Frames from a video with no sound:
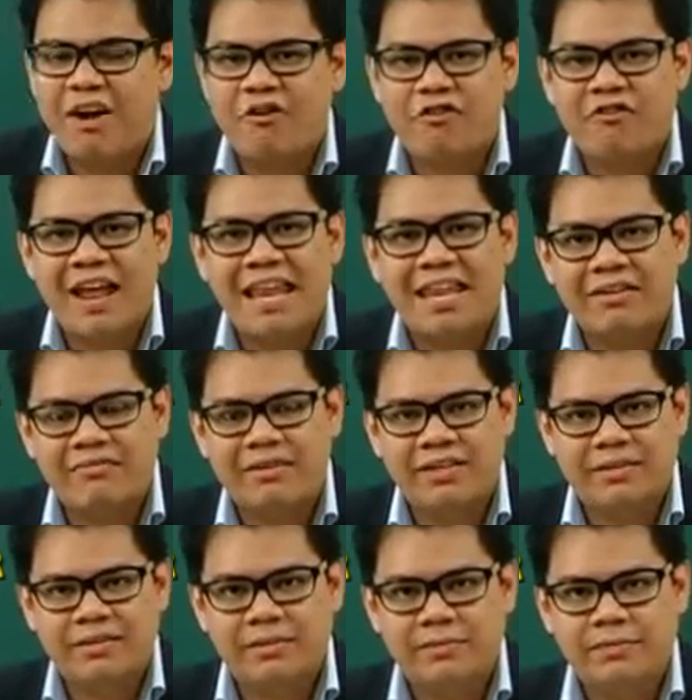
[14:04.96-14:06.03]
are
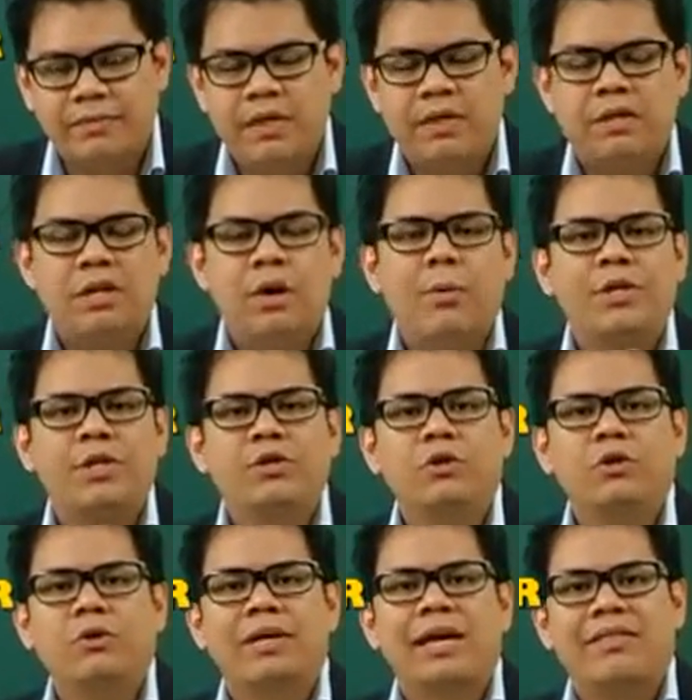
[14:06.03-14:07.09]
relevant. Now, when you
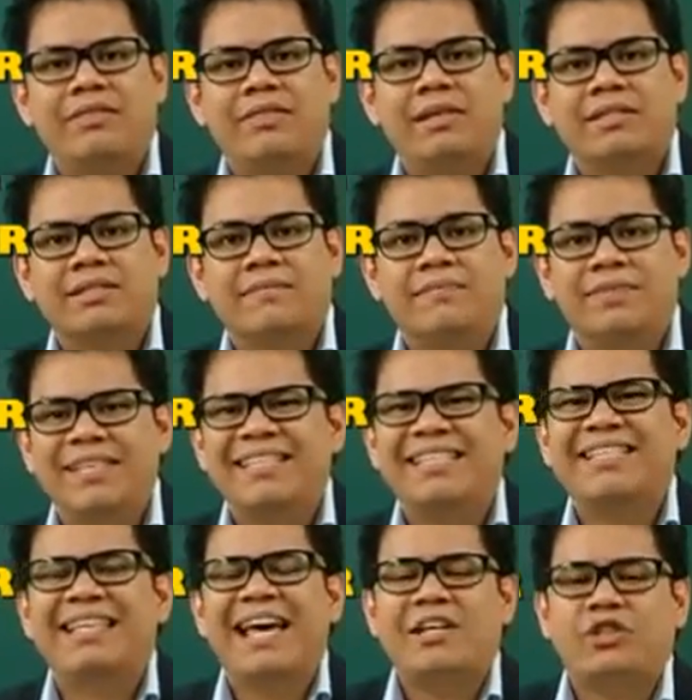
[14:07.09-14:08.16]
look at this, this
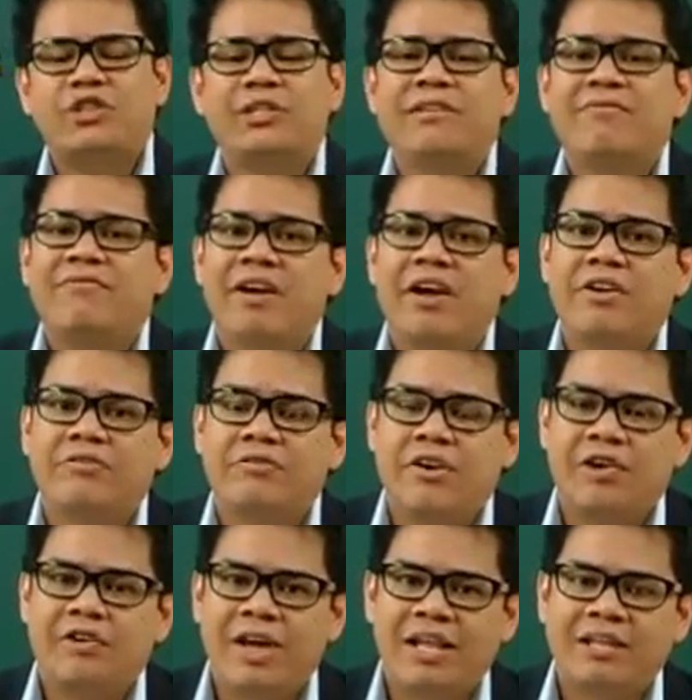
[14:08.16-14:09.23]
is actually very,
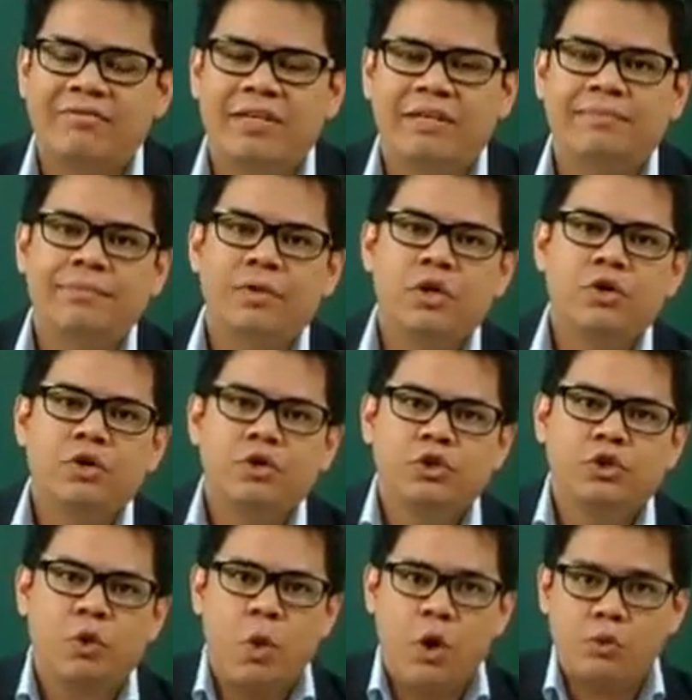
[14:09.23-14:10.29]
very relevant.
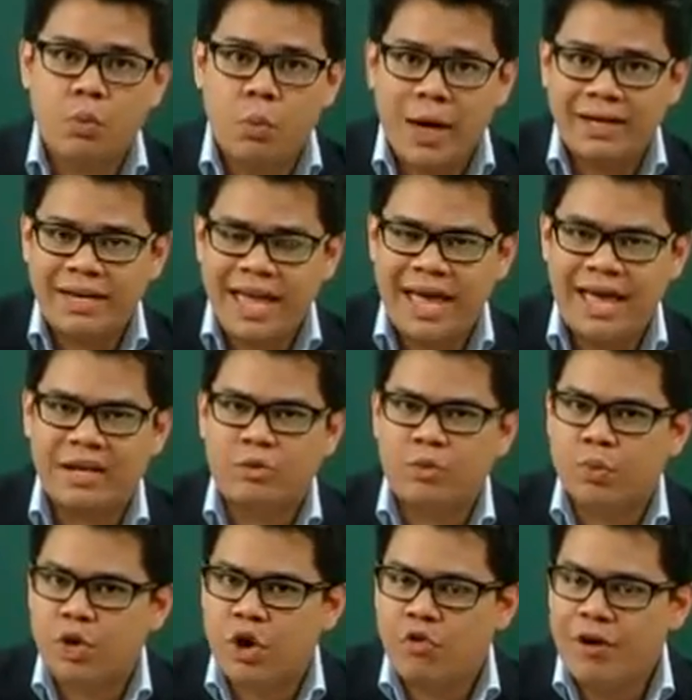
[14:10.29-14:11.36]
So on one hand,
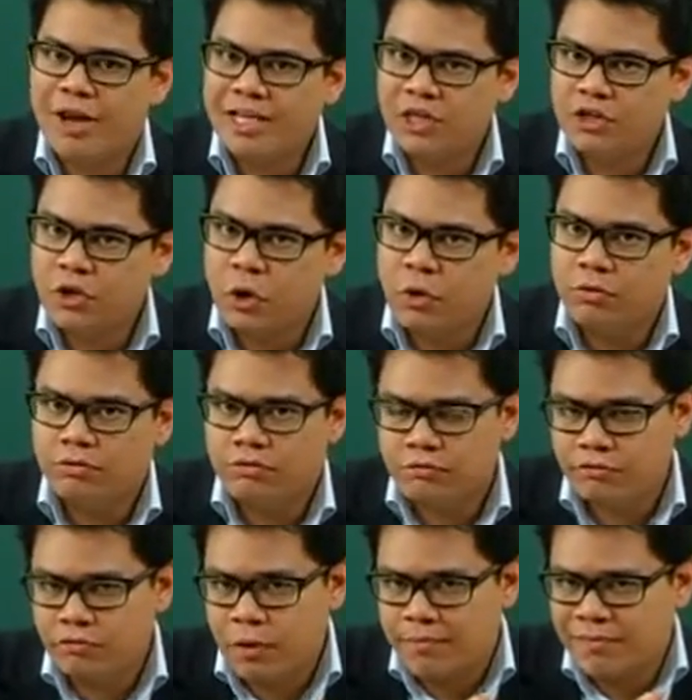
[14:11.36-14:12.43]
we already know
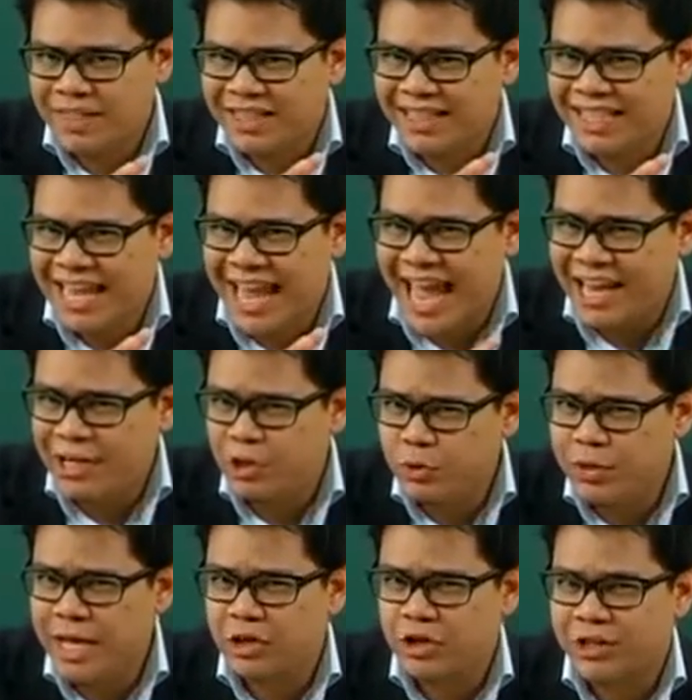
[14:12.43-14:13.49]
from the
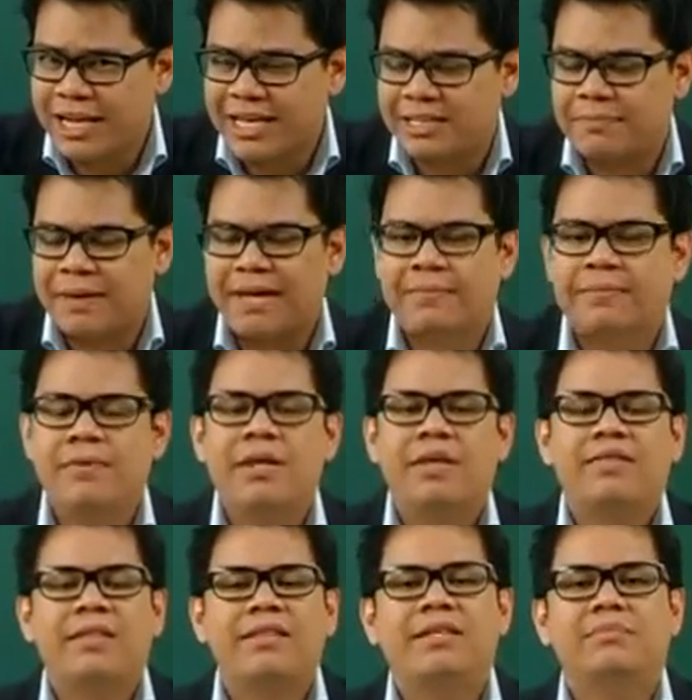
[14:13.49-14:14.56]
education aspect
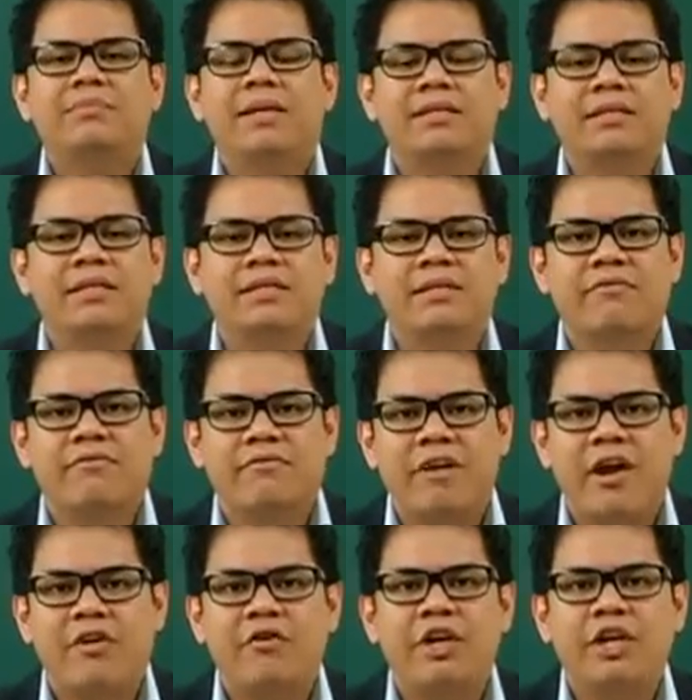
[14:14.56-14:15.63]
that this person is a
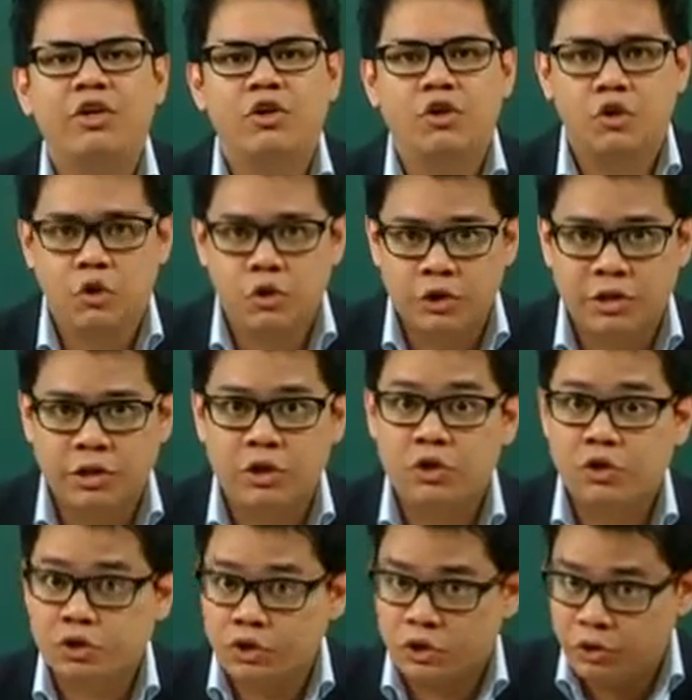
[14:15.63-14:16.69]
very good
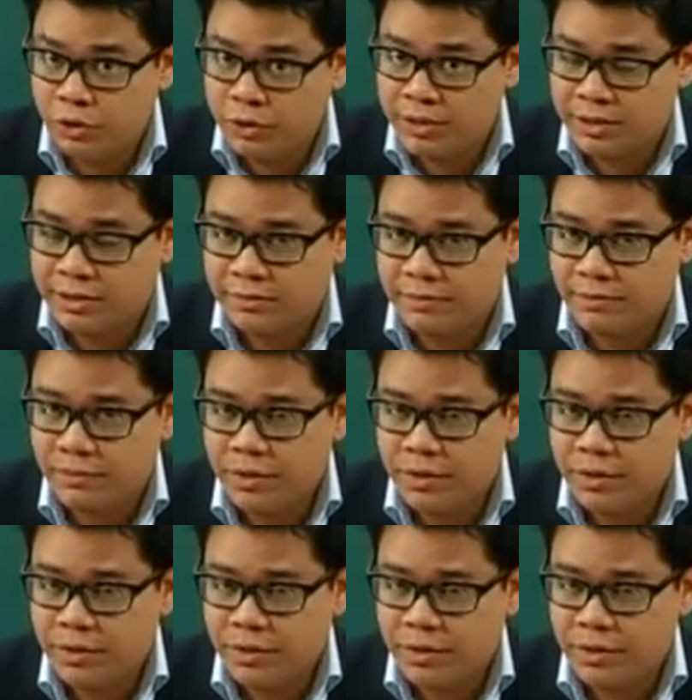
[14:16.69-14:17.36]
student.